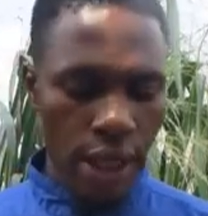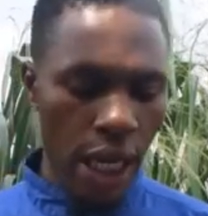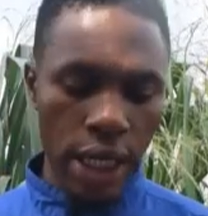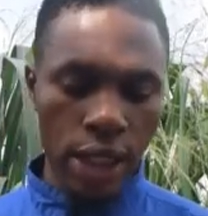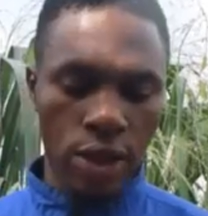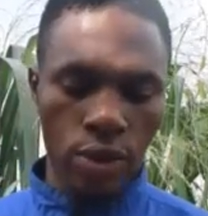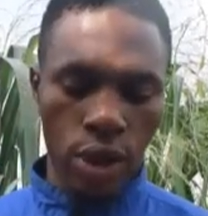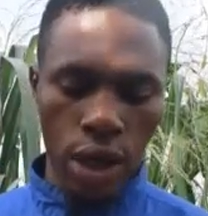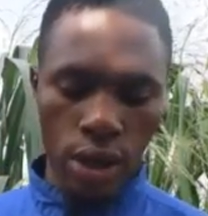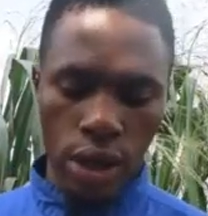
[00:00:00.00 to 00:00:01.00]
And listen to
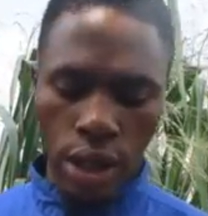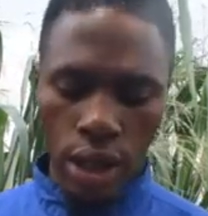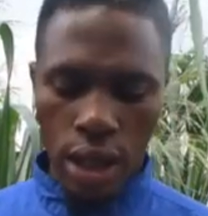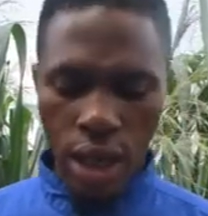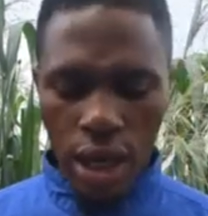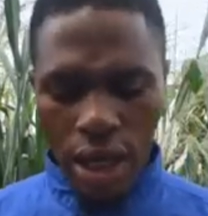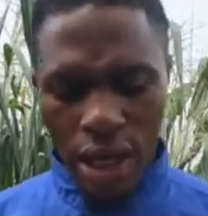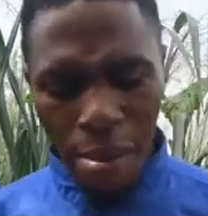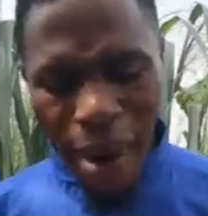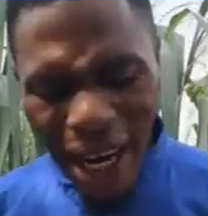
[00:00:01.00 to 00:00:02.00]
what the Lord said.
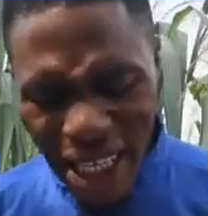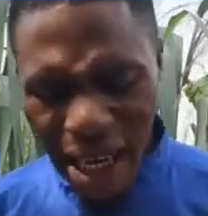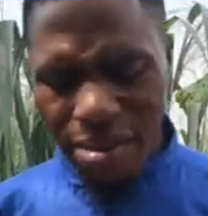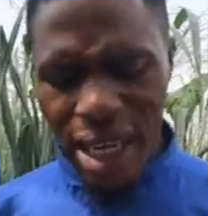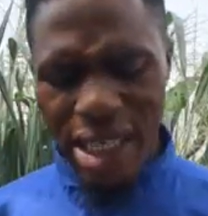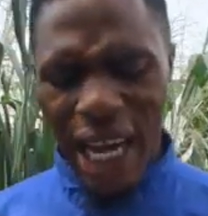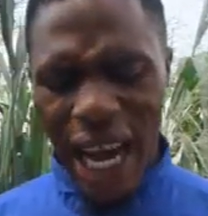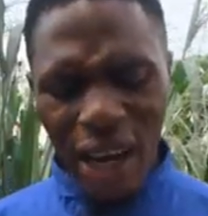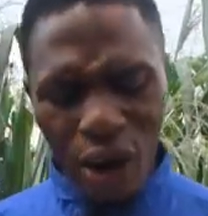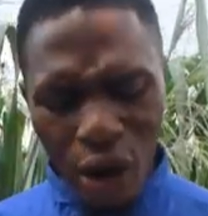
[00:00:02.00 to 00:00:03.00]
Remind them that
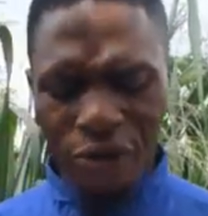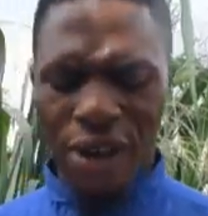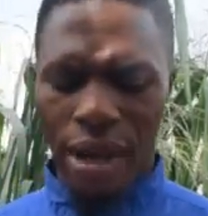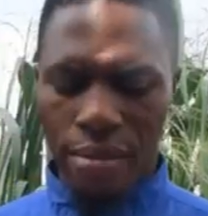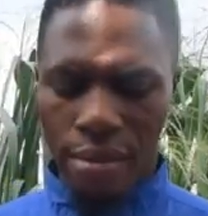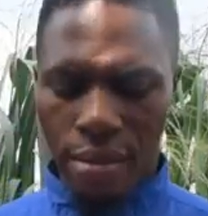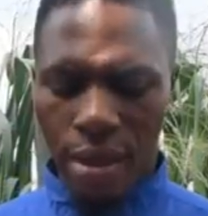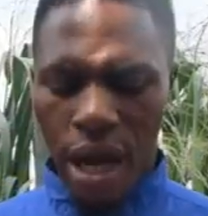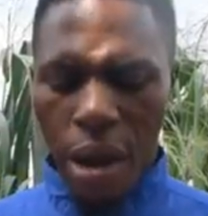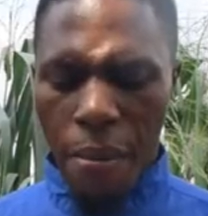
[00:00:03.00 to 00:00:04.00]
I love them.
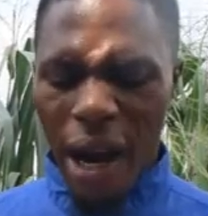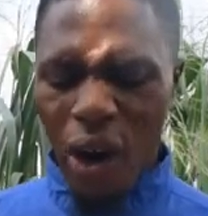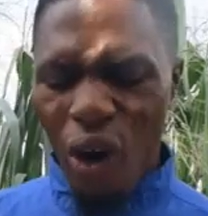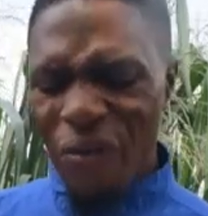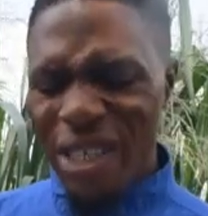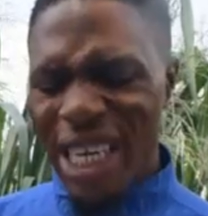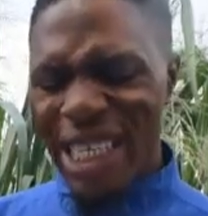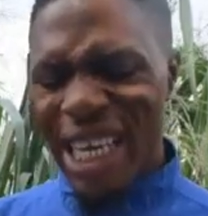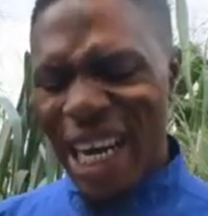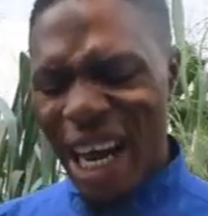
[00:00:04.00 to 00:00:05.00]
My love is
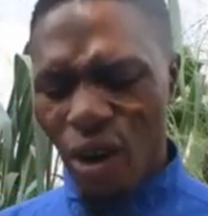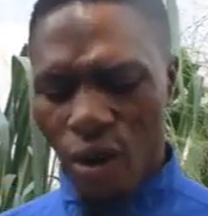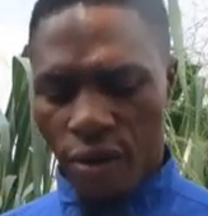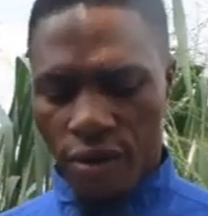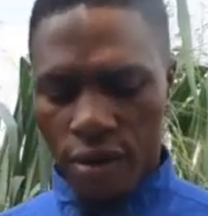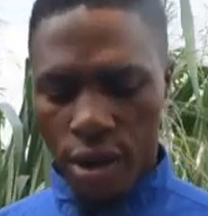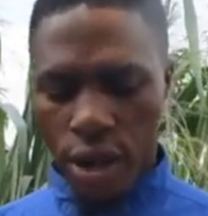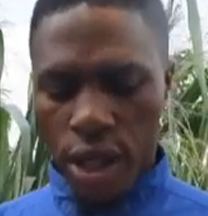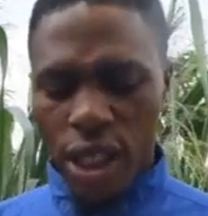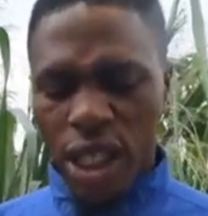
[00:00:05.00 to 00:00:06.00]
eternal love.
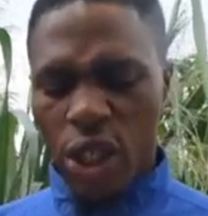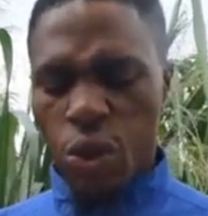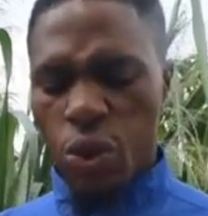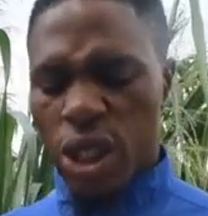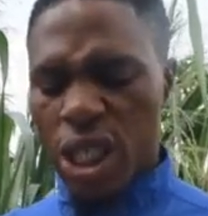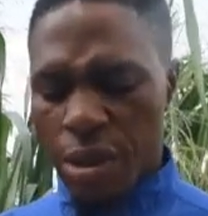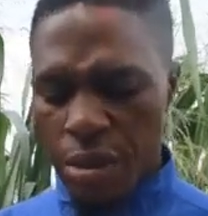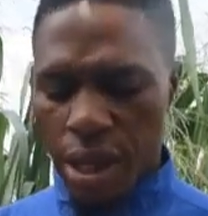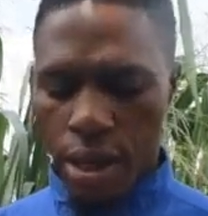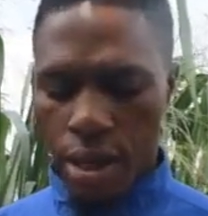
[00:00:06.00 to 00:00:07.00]
They should seek
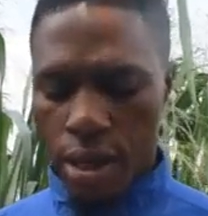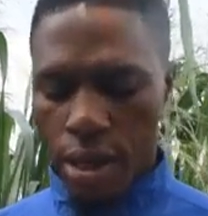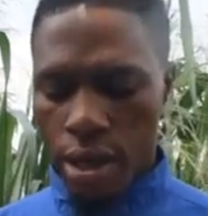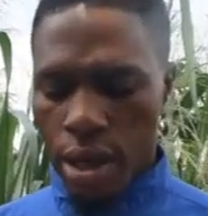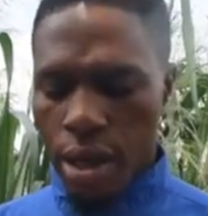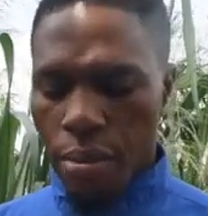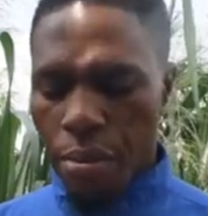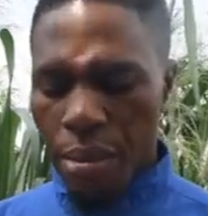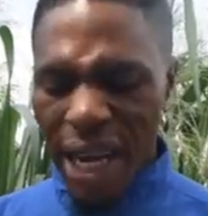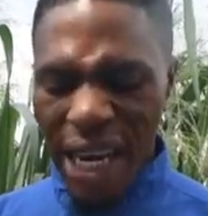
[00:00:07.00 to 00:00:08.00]
me.
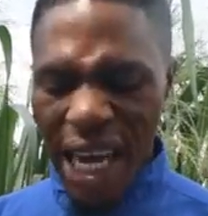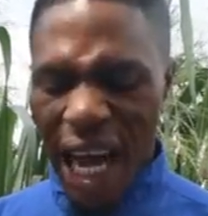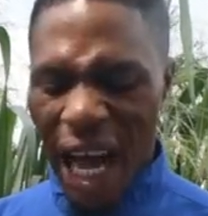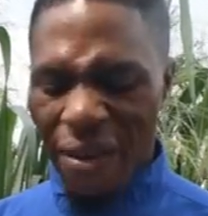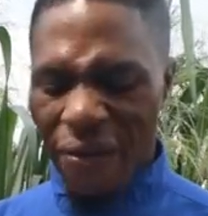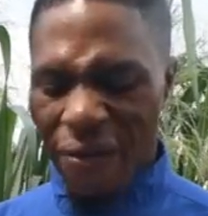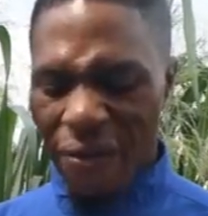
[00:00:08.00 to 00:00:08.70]
Many have